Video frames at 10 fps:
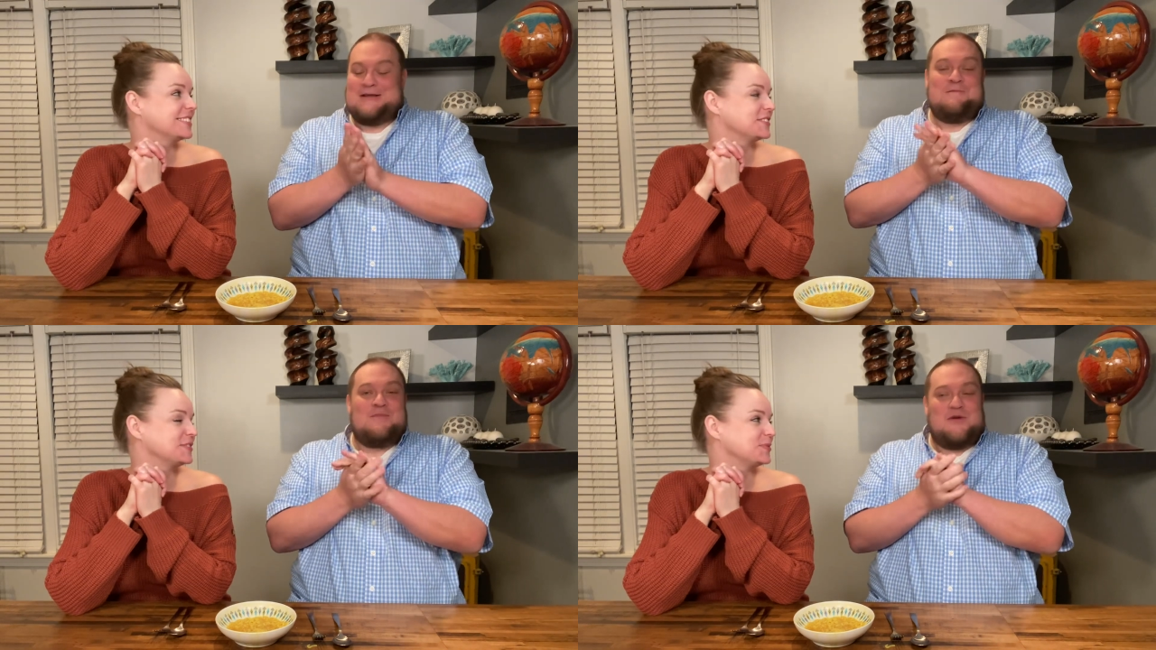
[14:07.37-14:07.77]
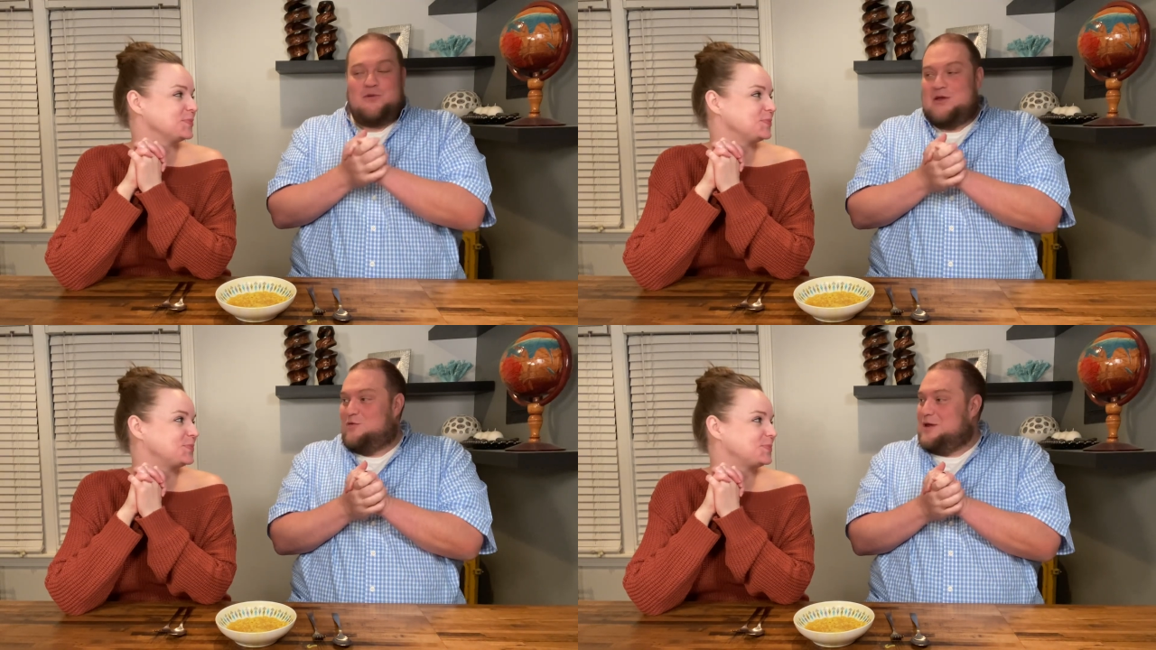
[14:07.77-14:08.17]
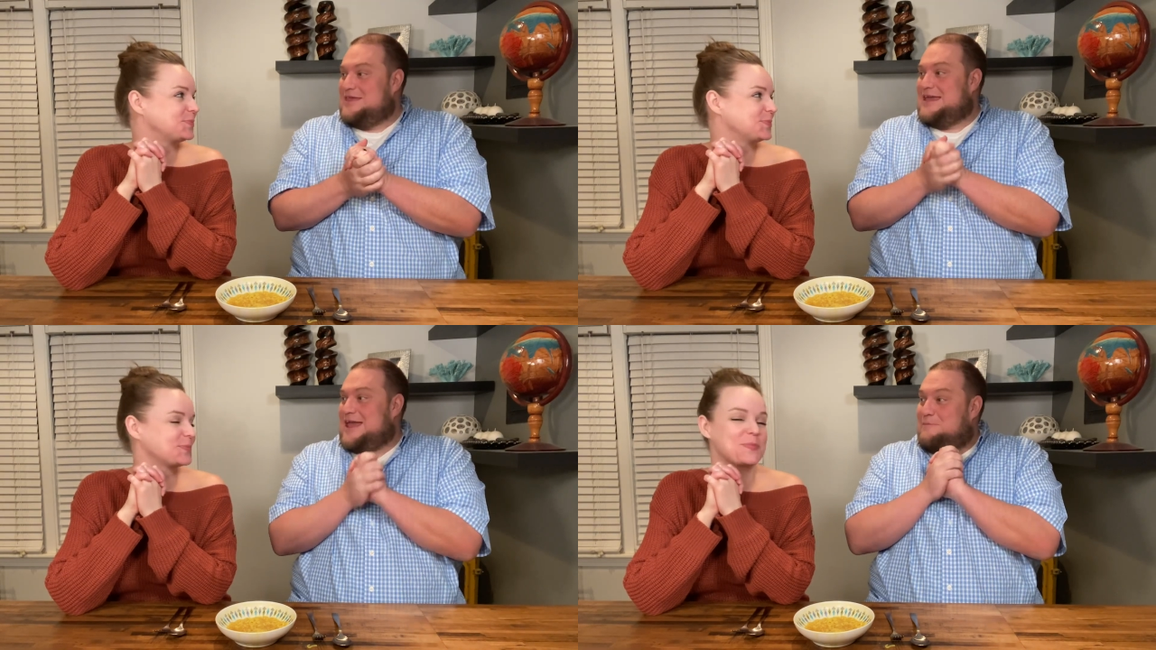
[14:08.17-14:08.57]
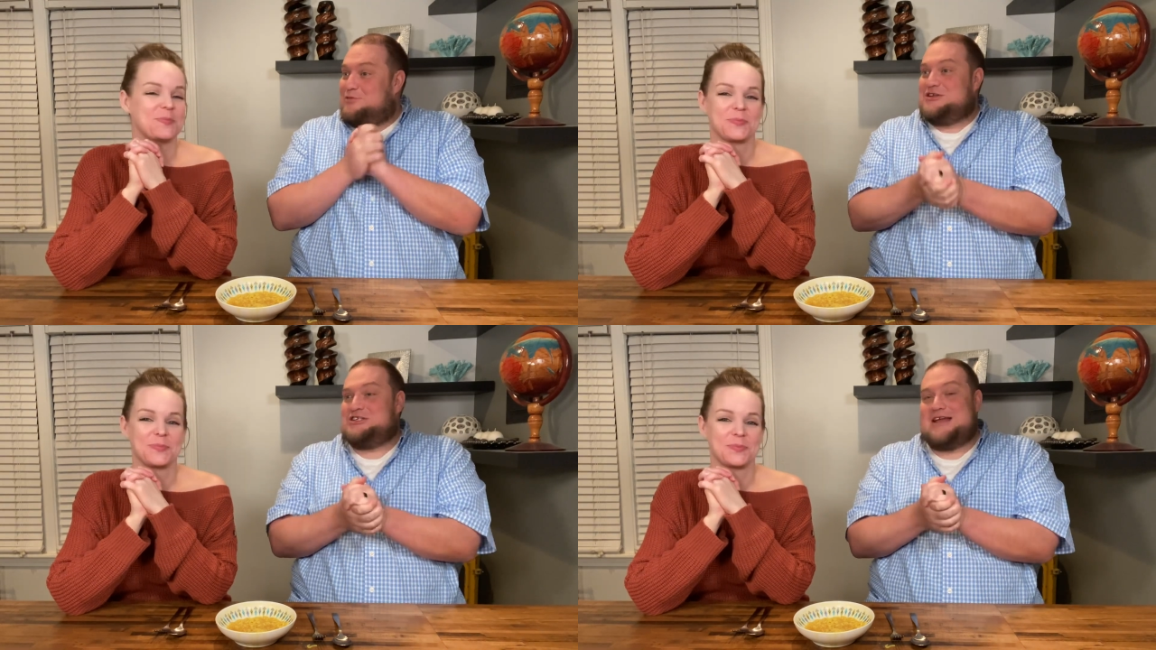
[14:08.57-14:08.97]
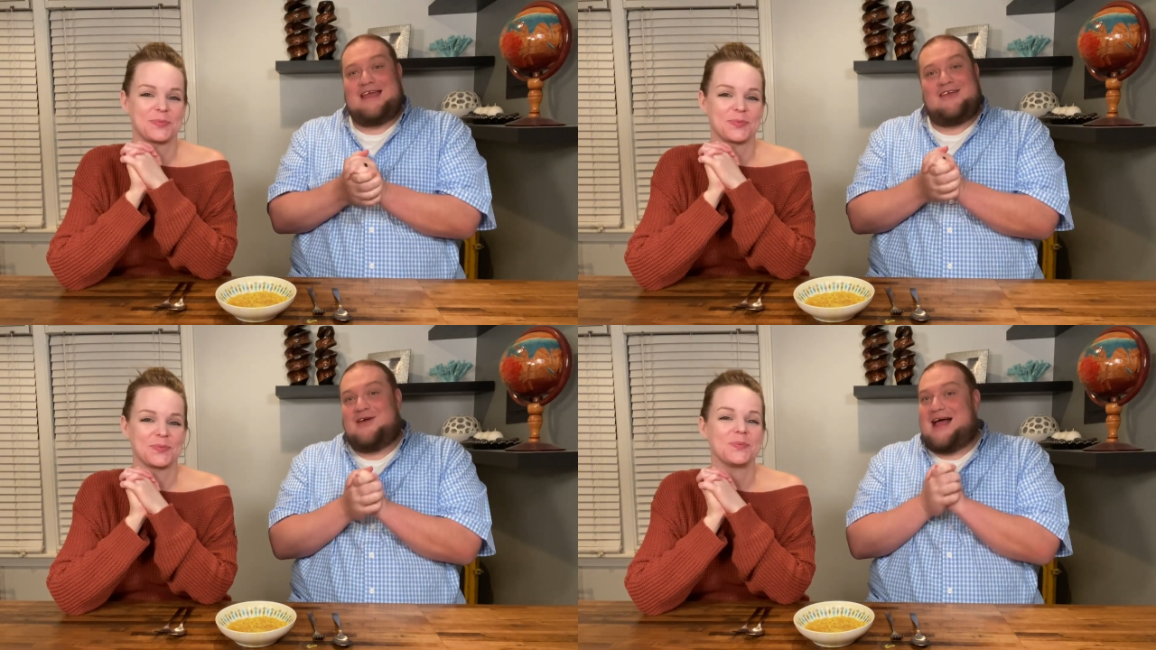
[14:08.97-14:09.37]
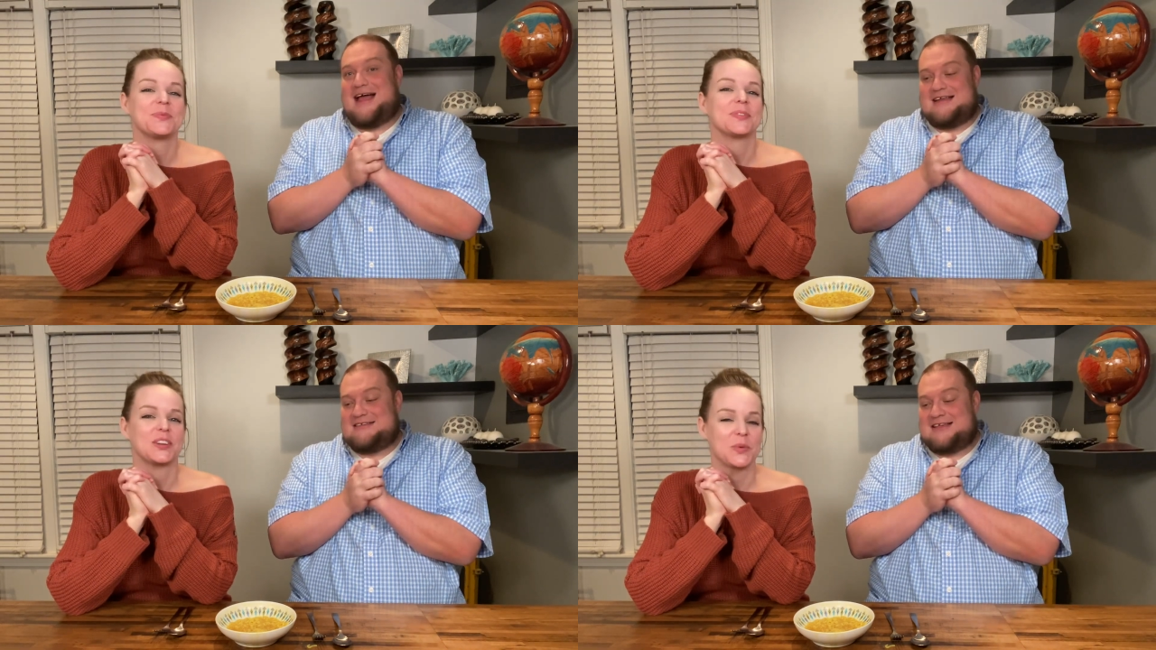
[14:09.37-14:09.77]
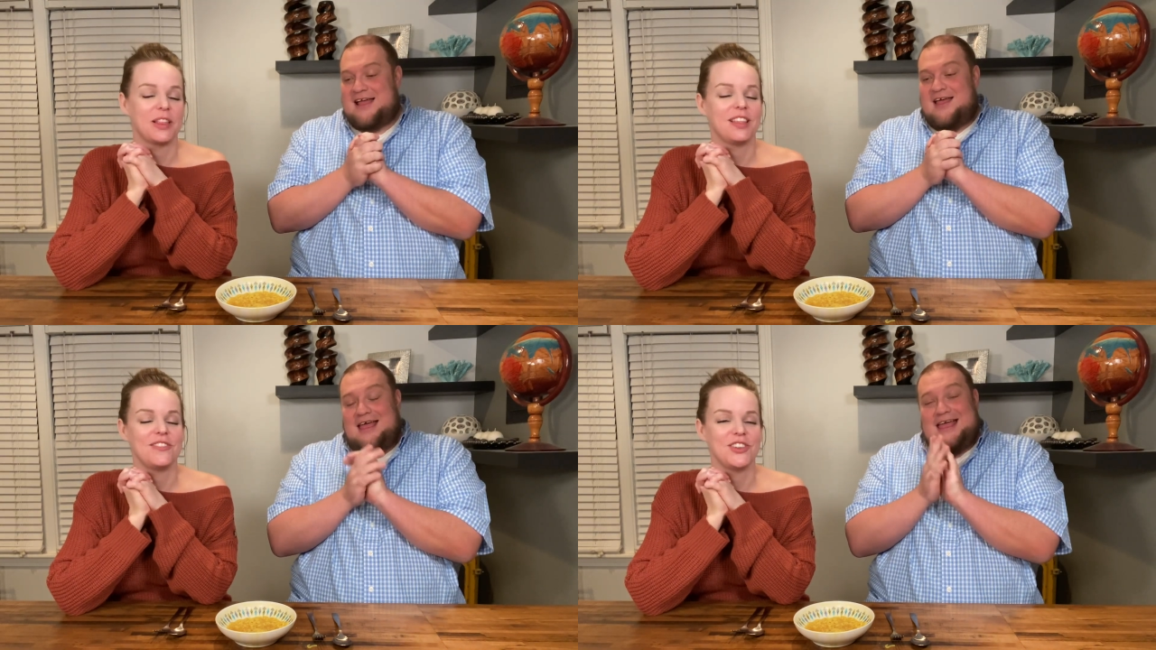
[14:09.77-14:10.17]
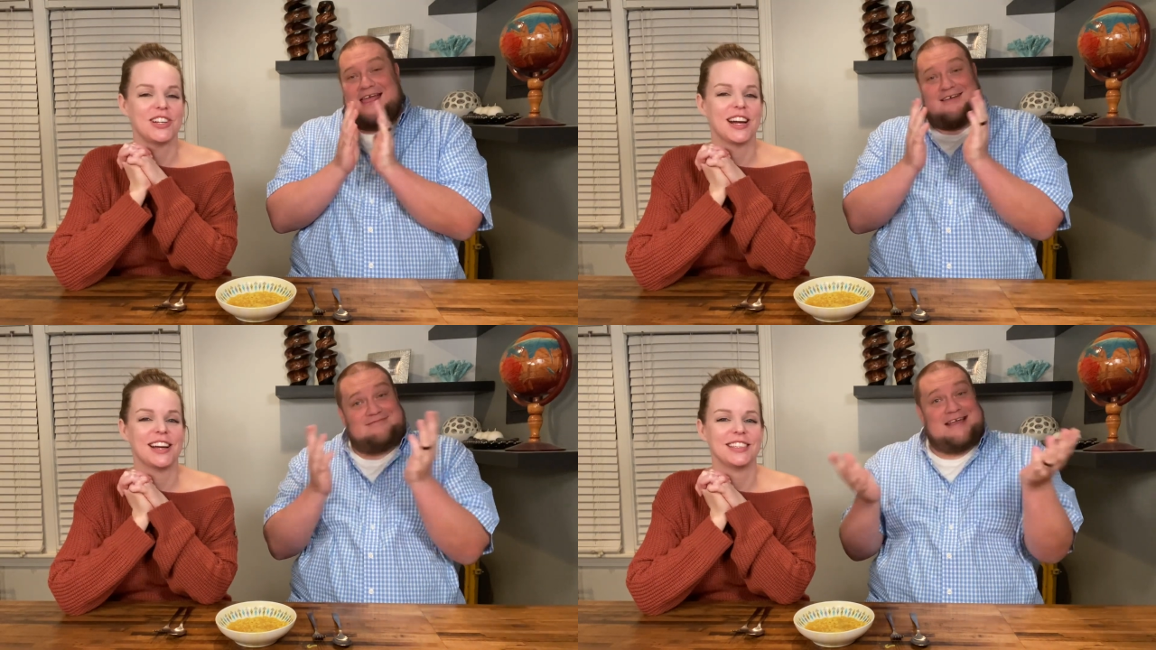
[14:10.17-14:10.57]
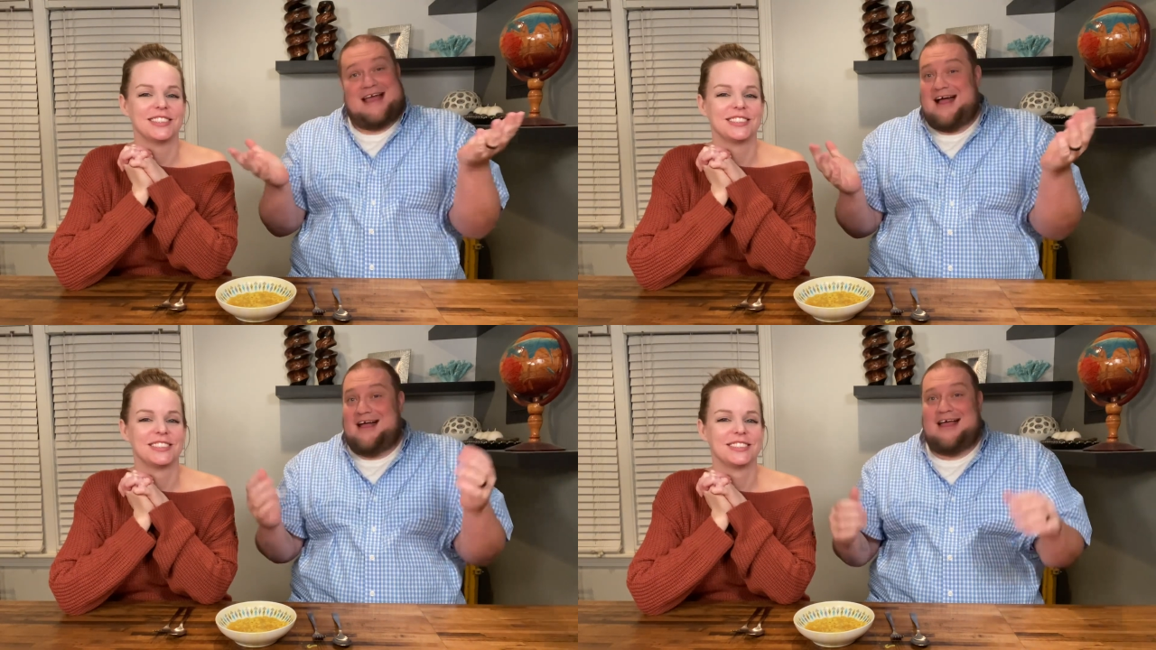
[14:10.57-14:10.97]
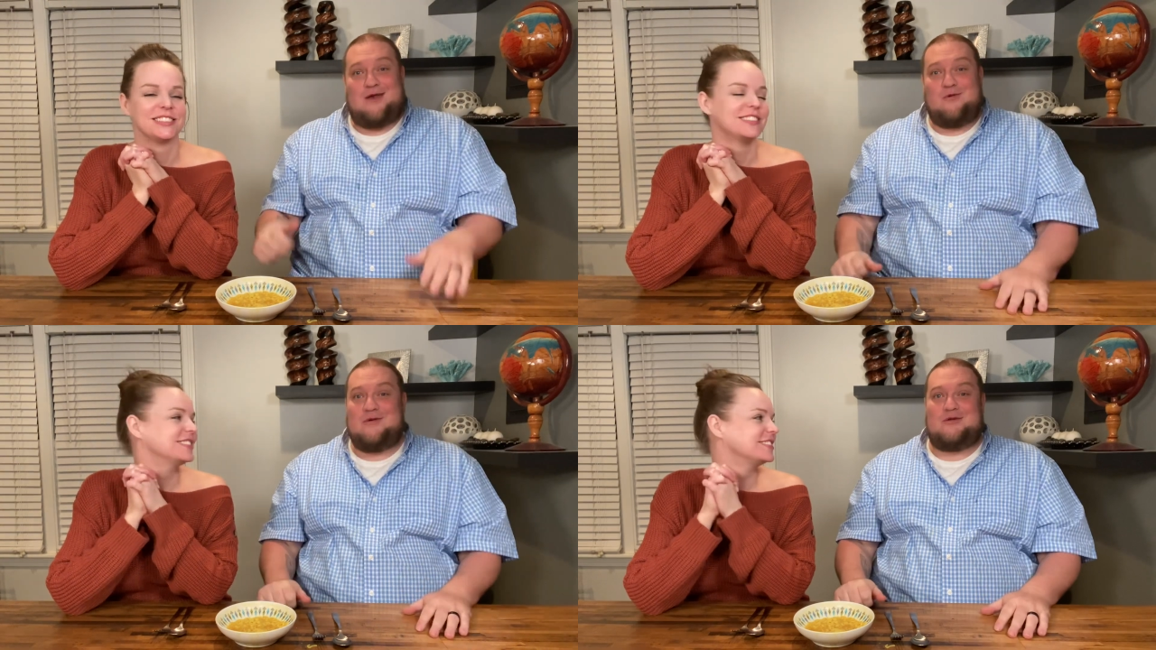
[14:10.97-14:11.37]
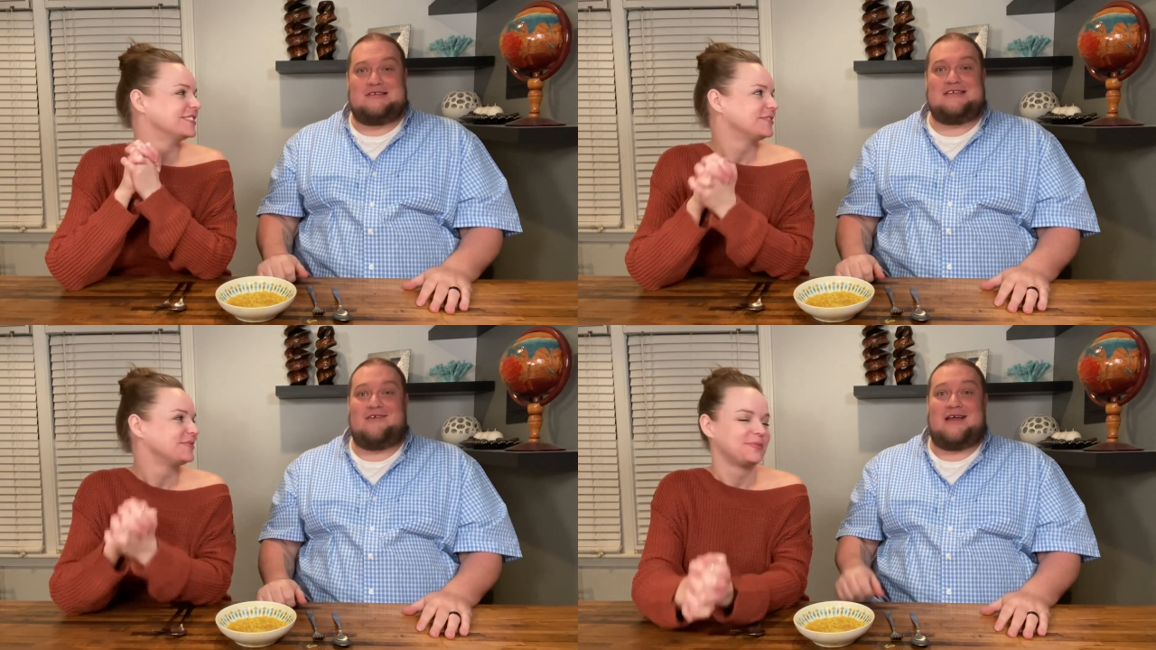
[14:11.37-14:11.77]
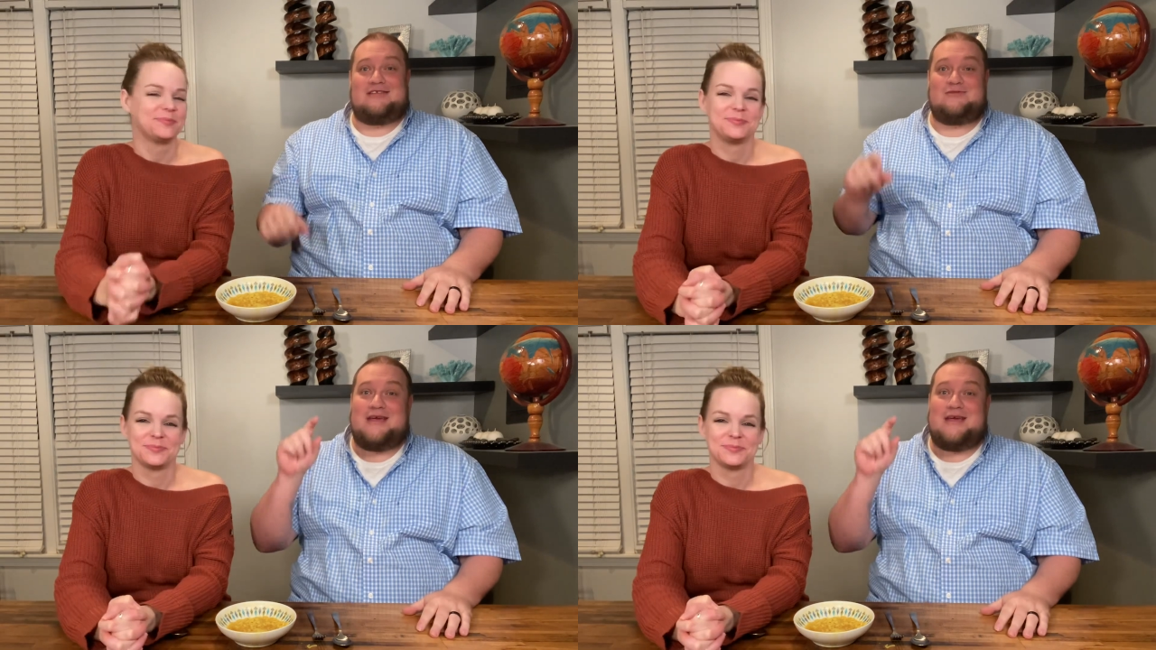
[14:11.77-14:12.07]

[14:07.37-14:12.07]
Speaker 1: We really appreciate you guys. We love you guys. Yeah, and we will see you next week.